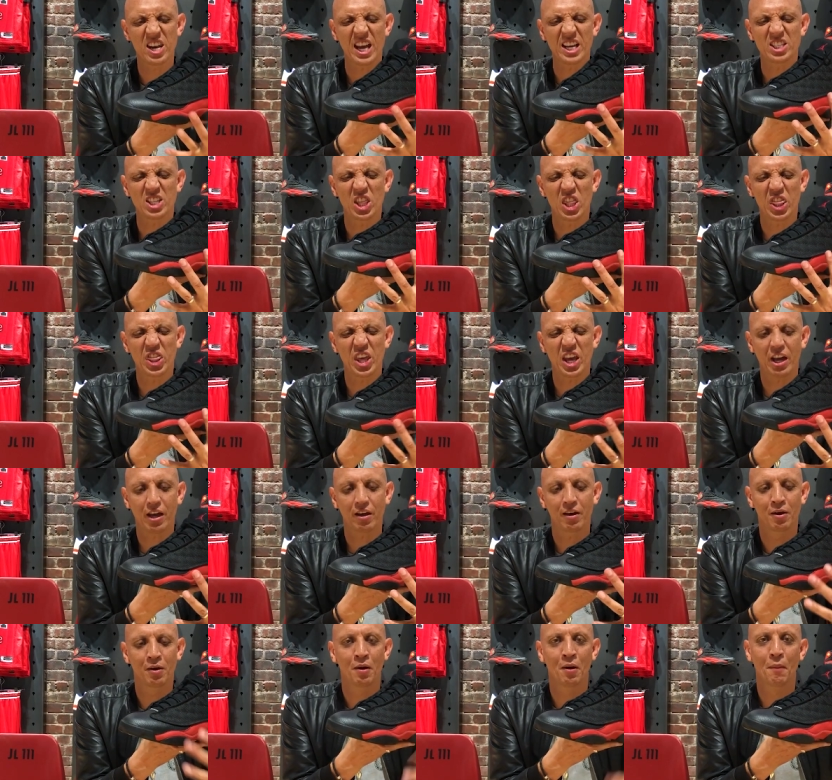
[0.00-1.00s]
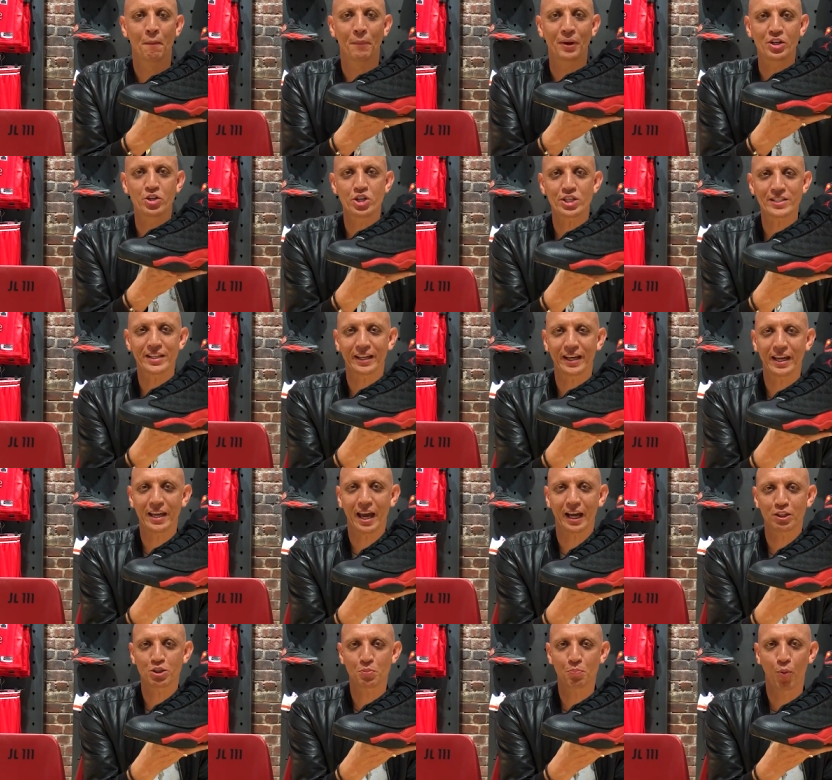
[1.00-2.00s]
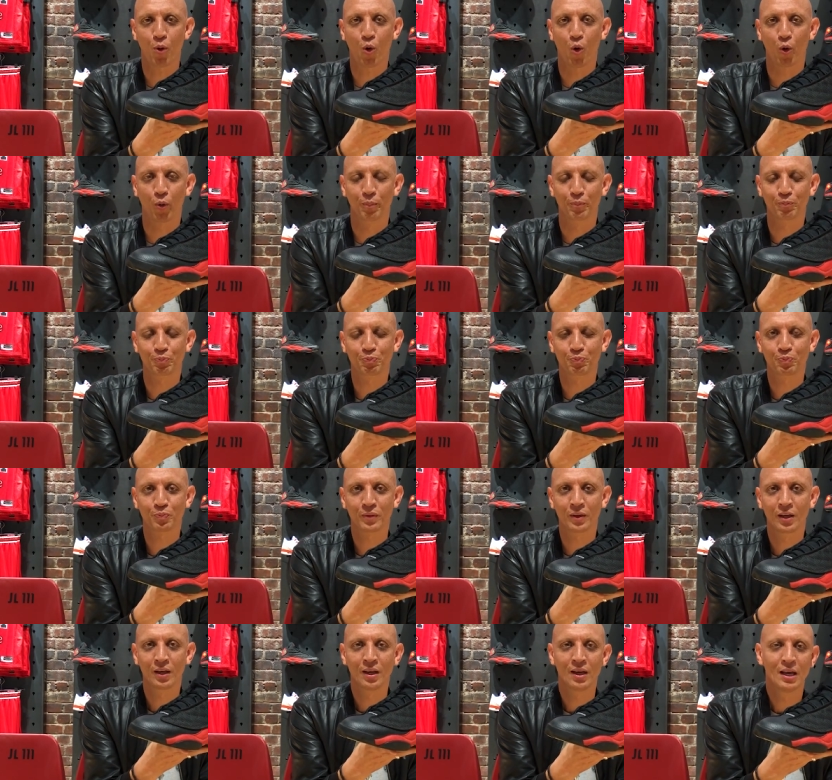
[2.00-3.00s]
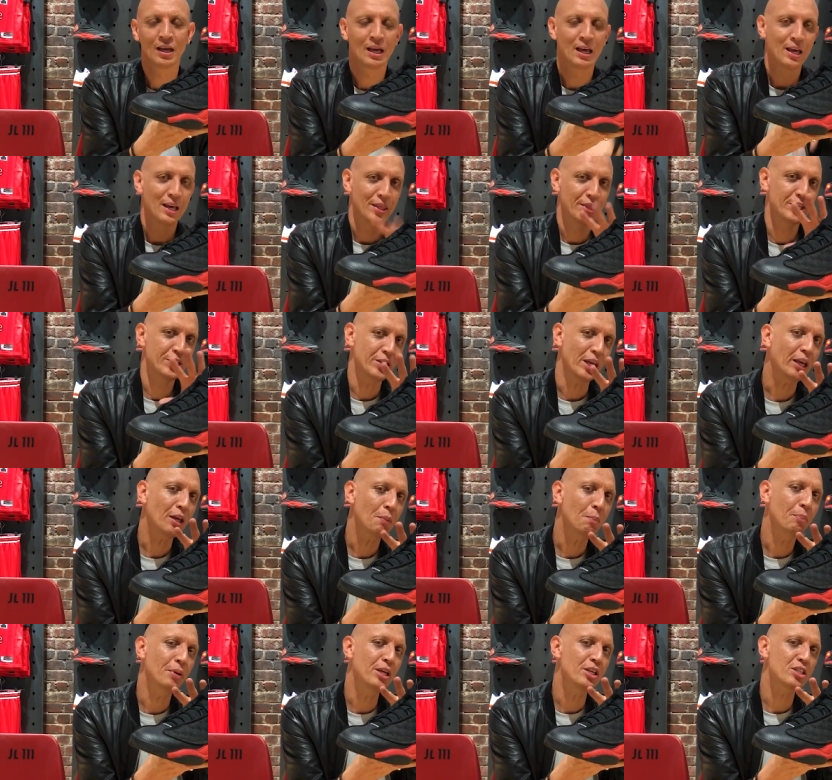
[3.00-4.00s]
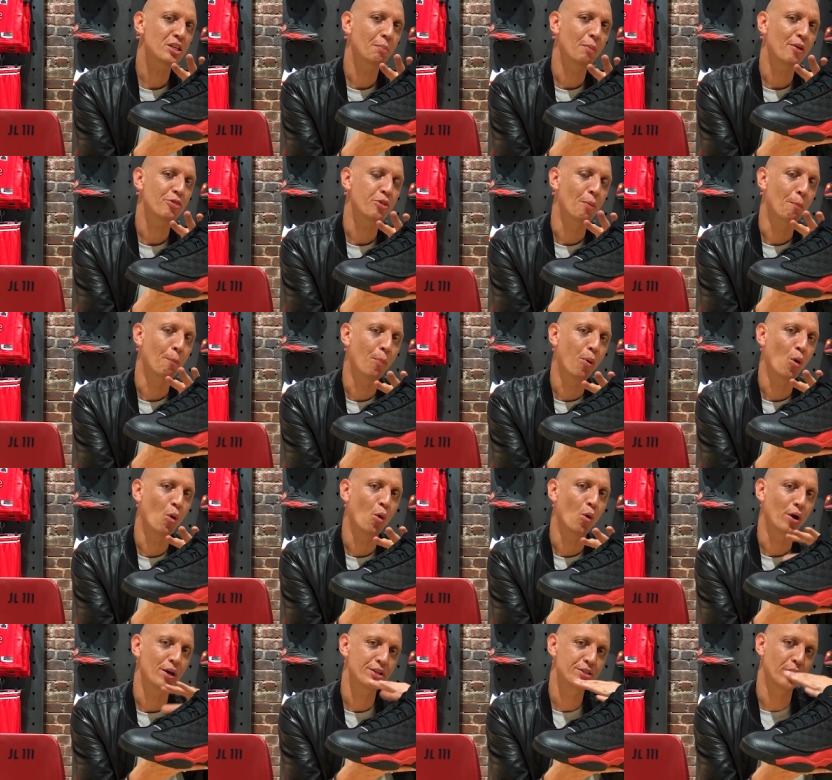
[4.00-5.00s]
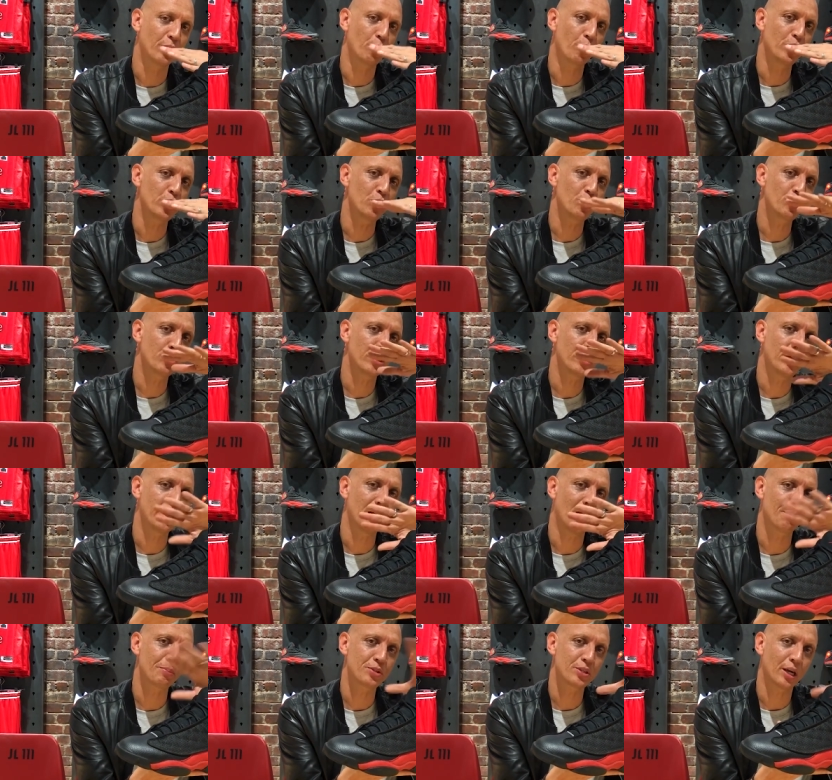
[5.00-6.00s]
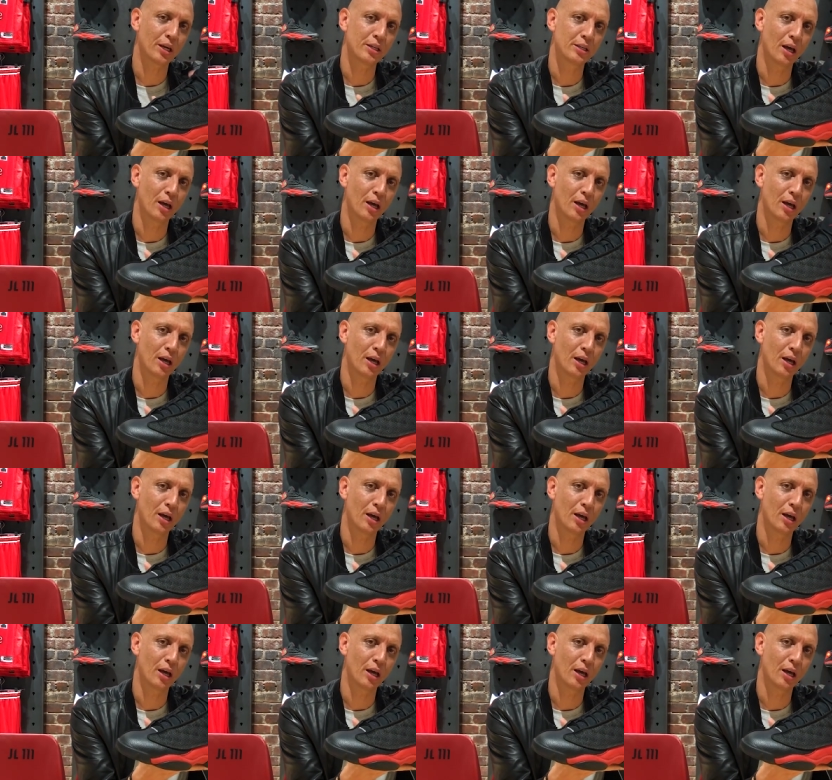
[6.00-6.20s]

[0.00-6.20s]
Nice and thick, but just like a cat's paw. The second piece about the paw is that when you turn it upside